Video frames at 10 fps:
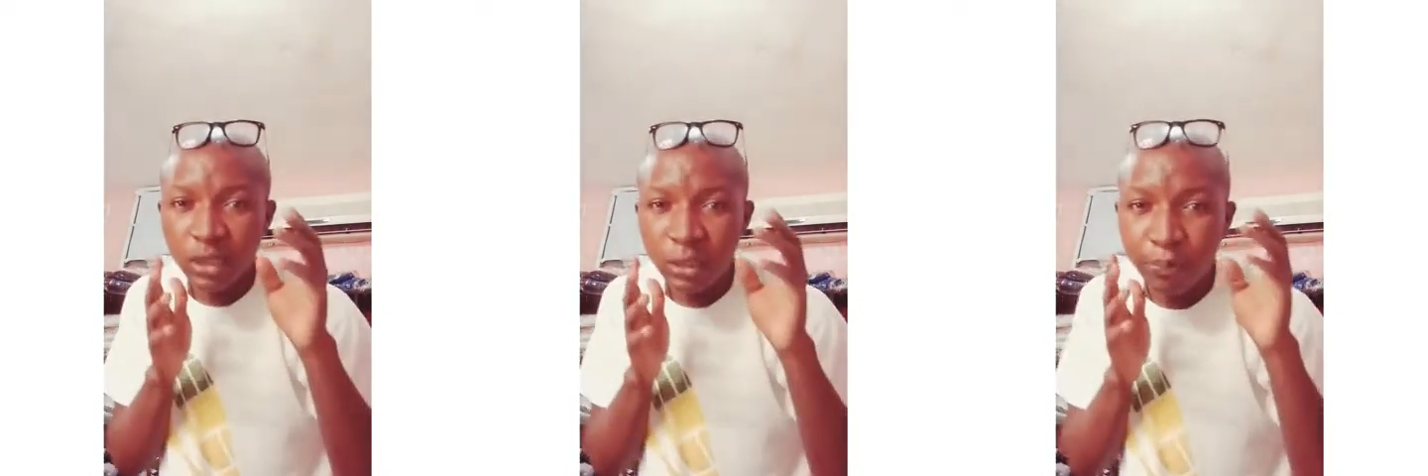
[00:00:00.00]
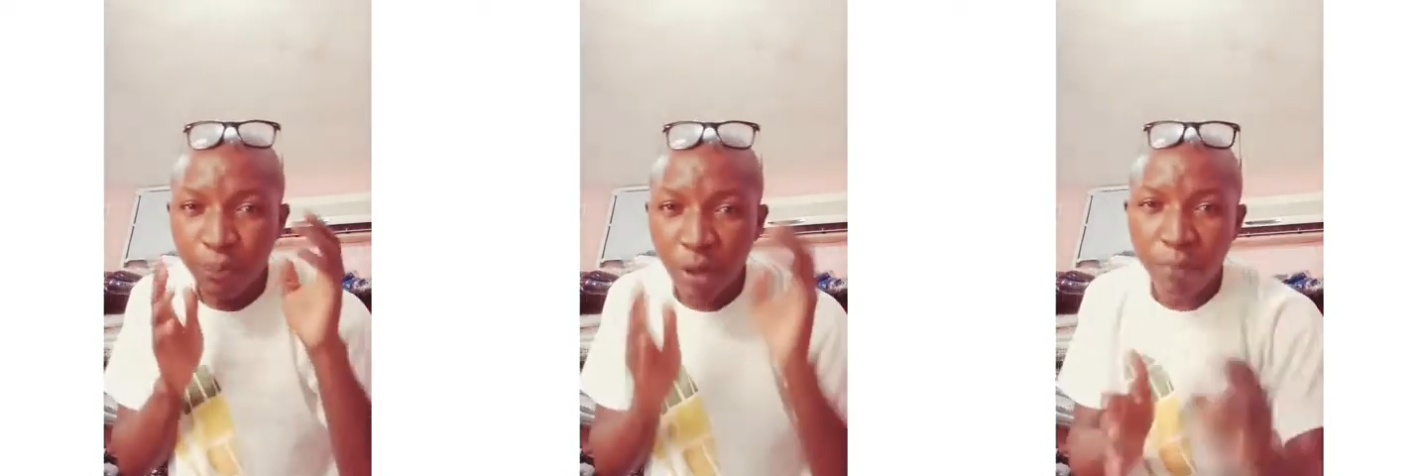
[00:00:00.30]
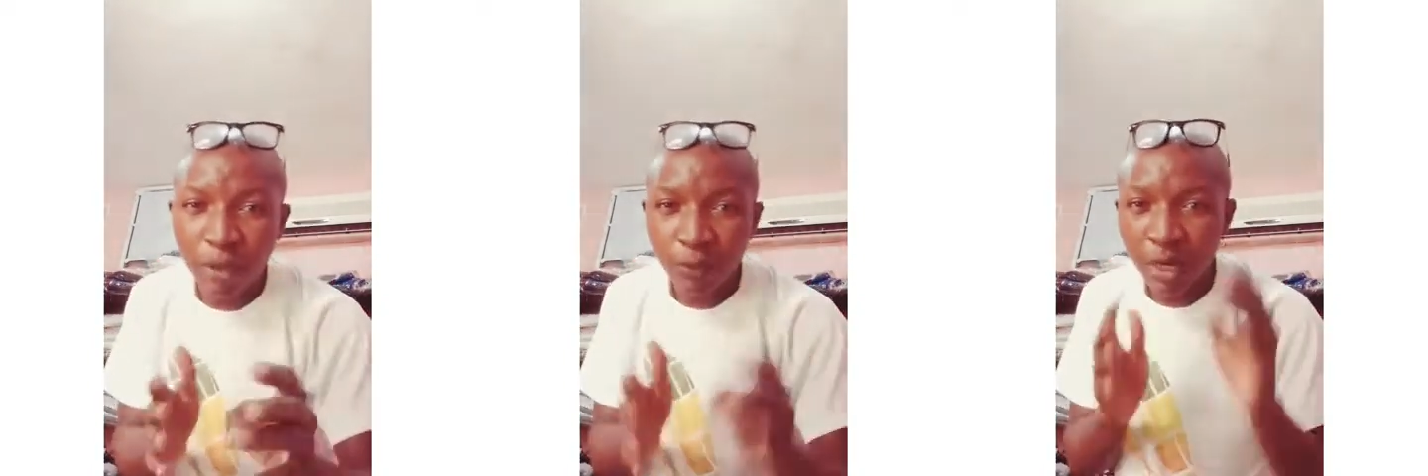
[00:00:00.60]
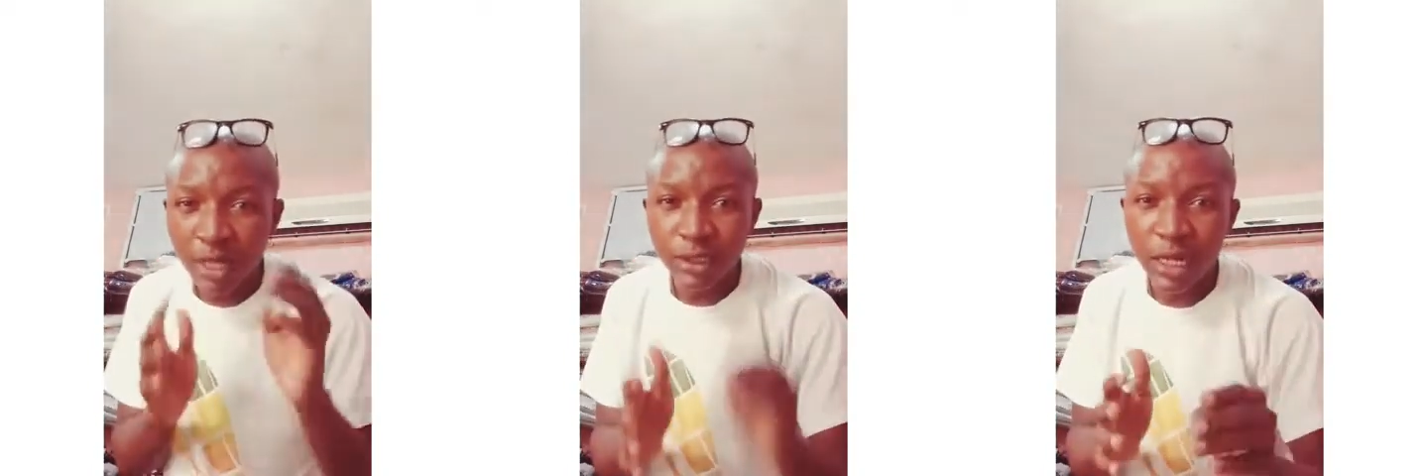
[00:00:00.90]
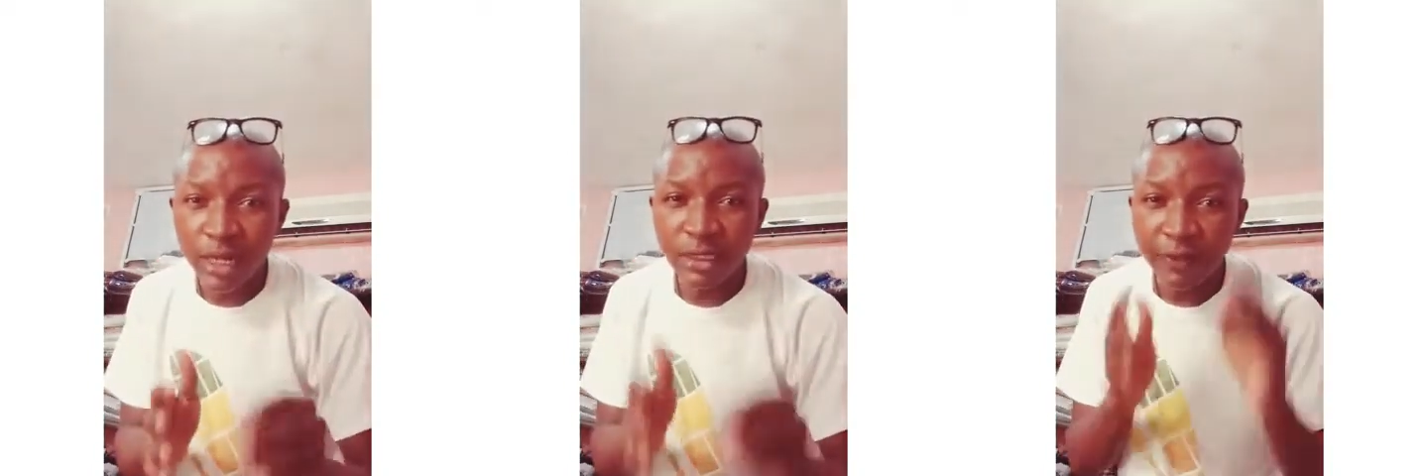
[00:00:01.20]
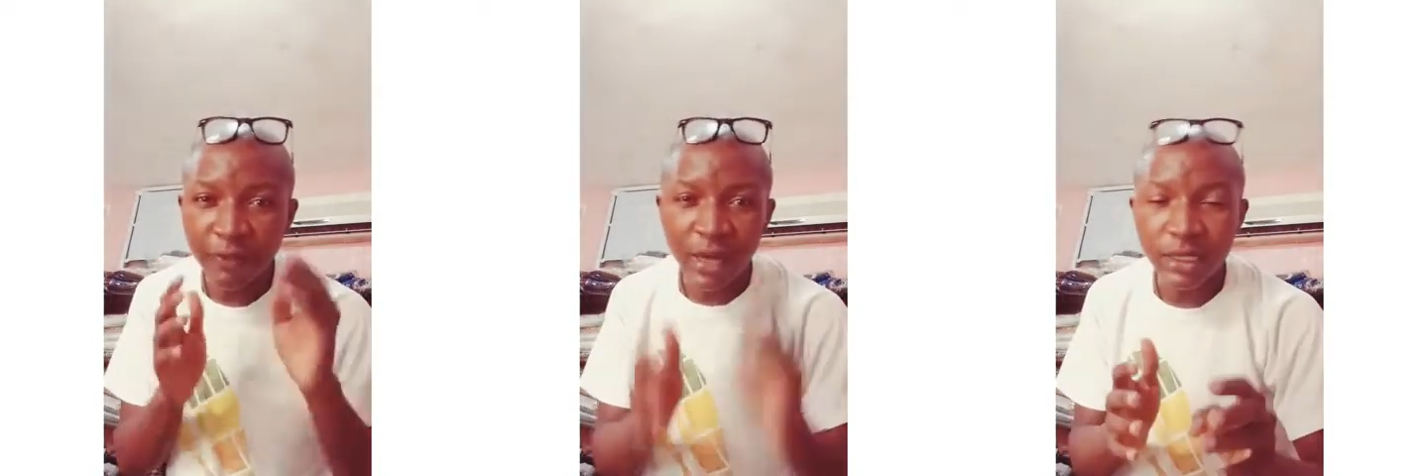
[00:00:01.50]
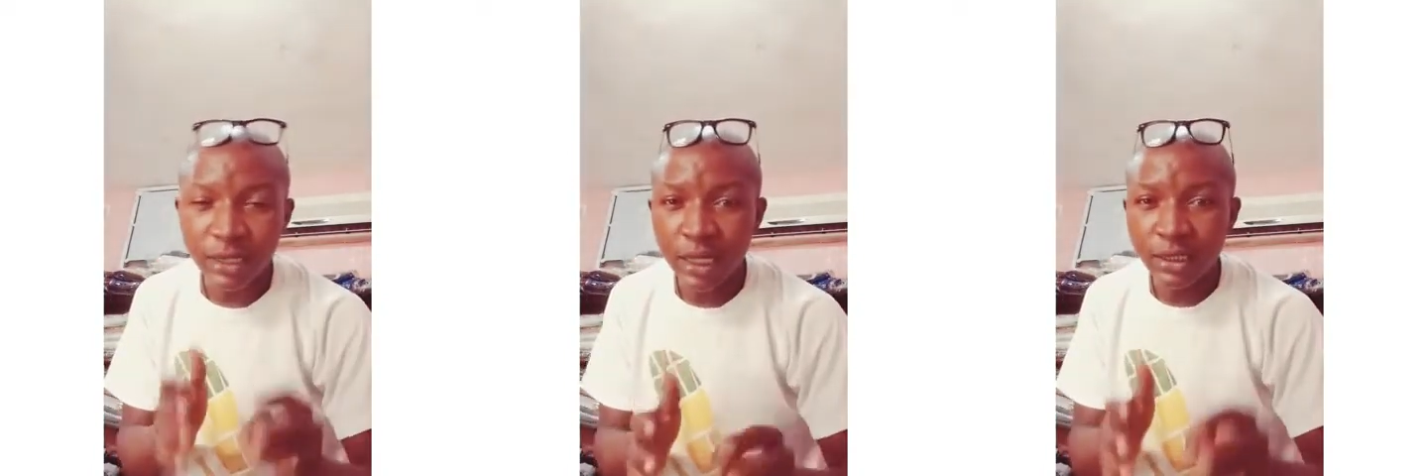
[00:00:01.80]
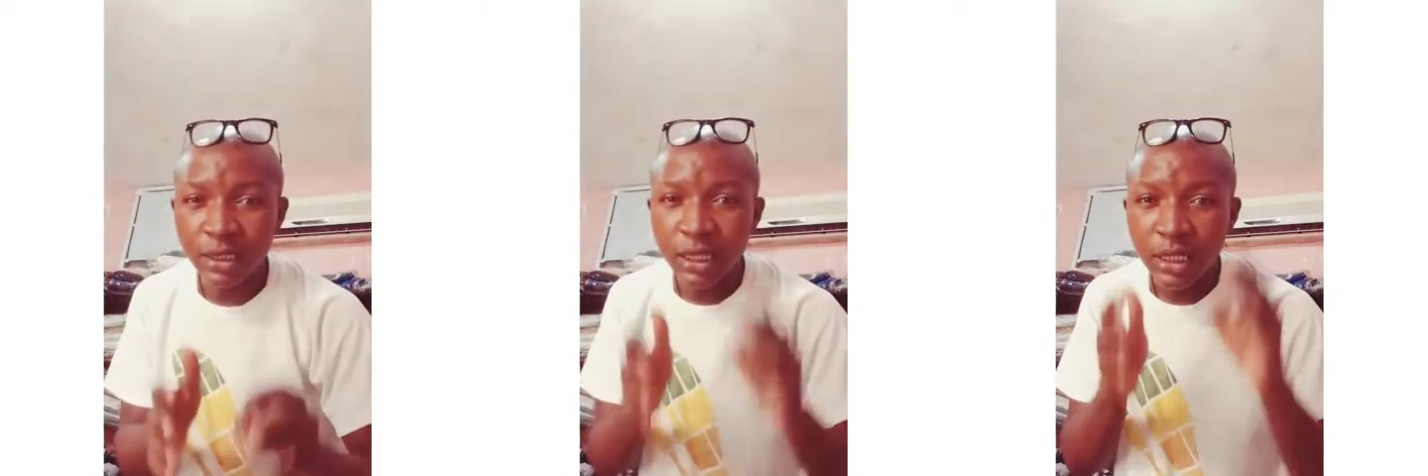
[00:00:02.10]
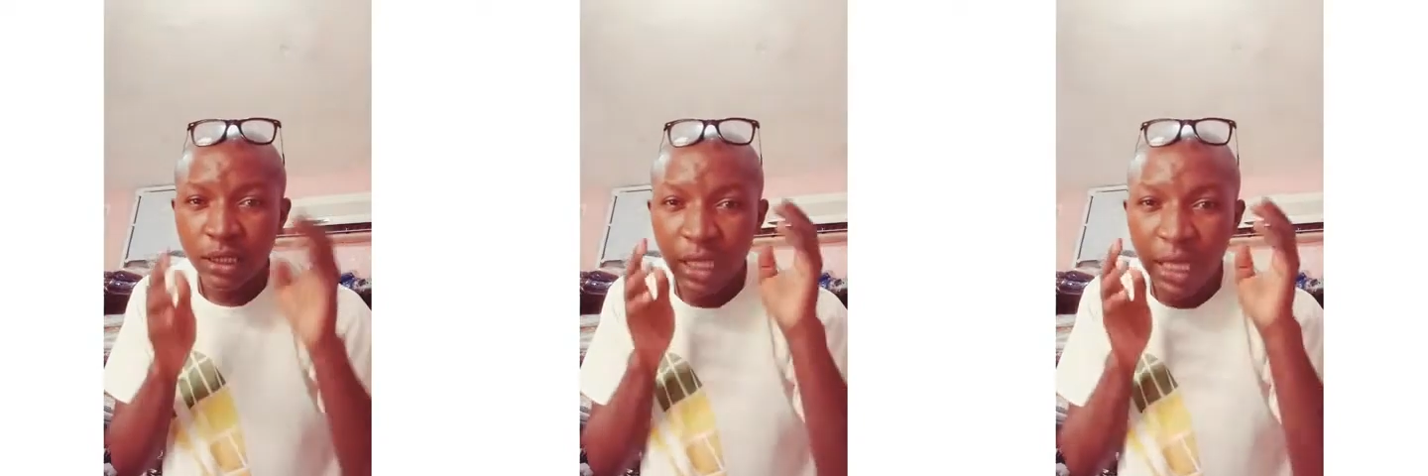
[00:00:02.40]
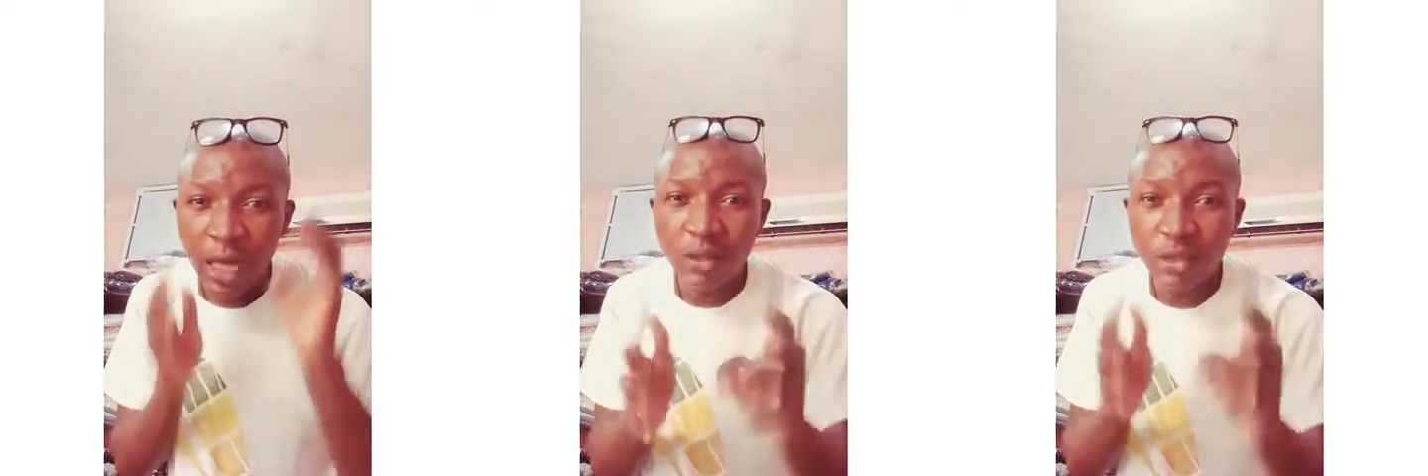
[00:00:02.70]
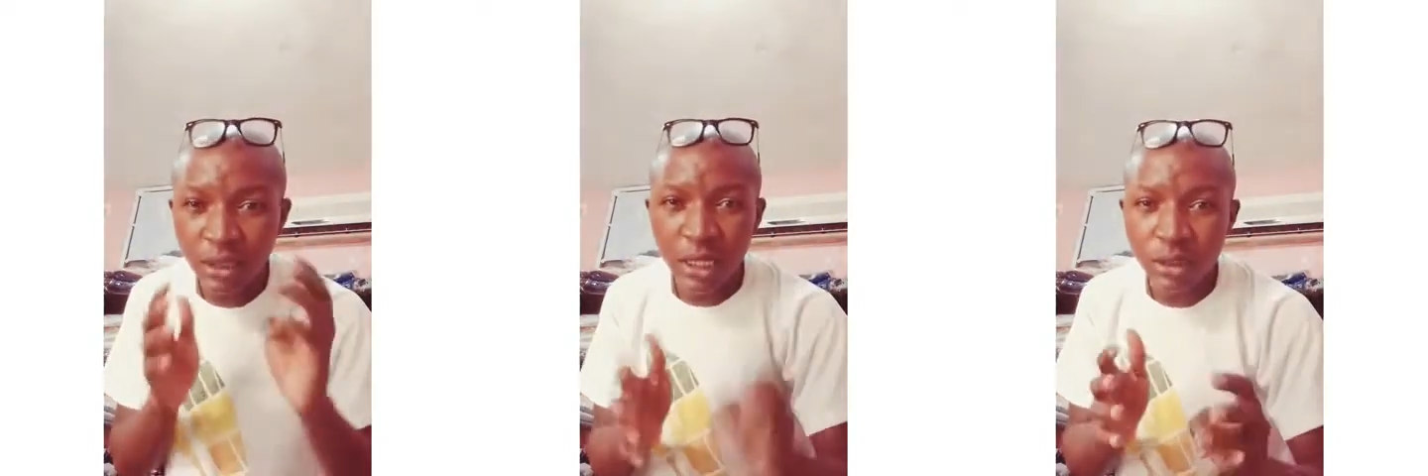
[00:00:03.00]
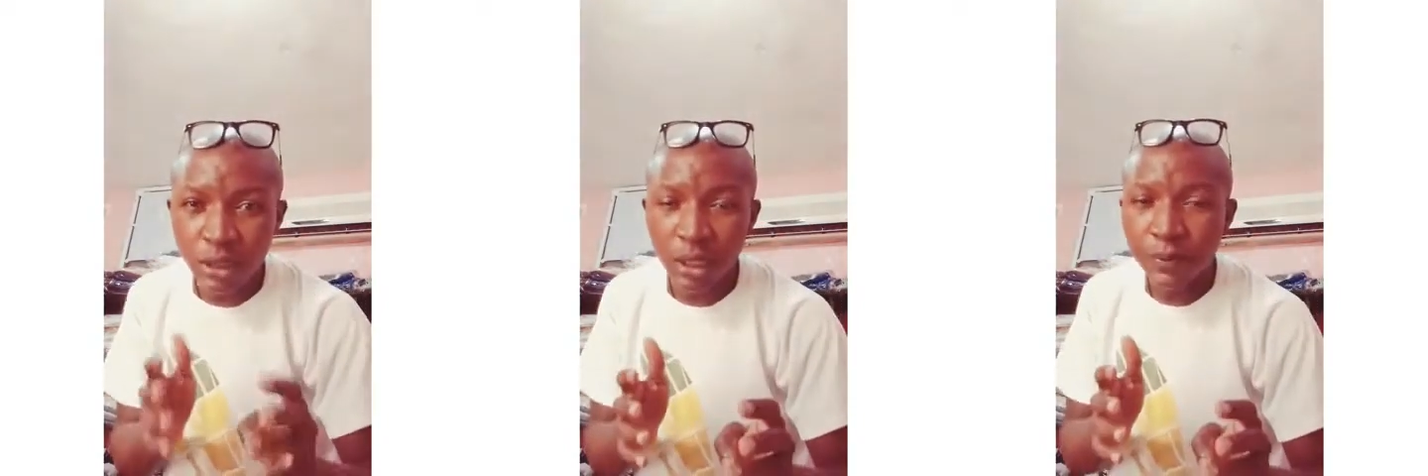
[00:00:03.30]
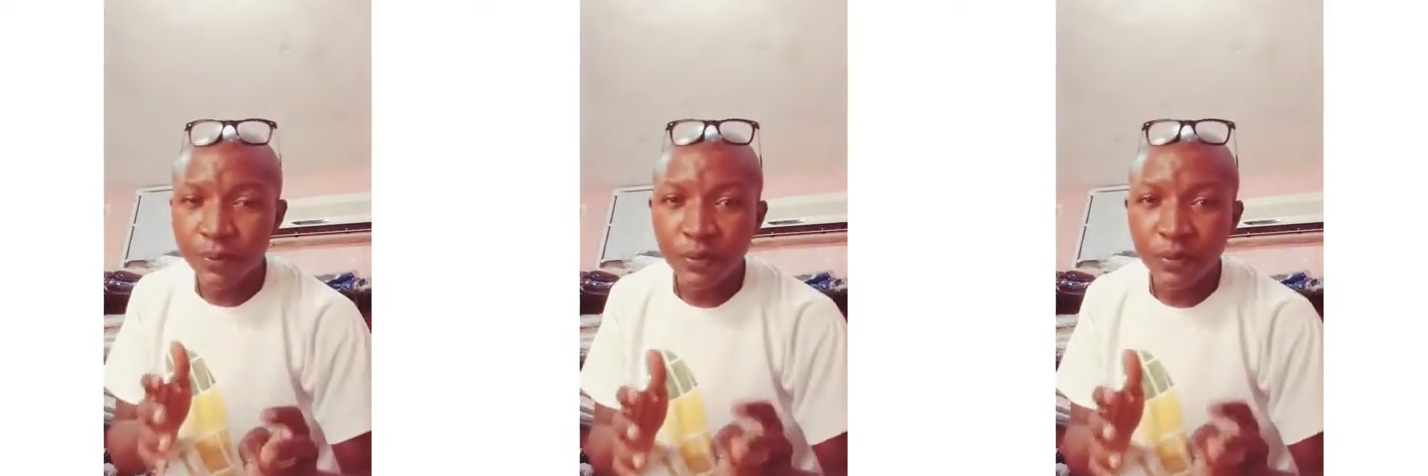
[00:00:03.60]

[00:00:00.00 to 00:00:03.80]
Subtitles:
the problem right now is the fact that the health sector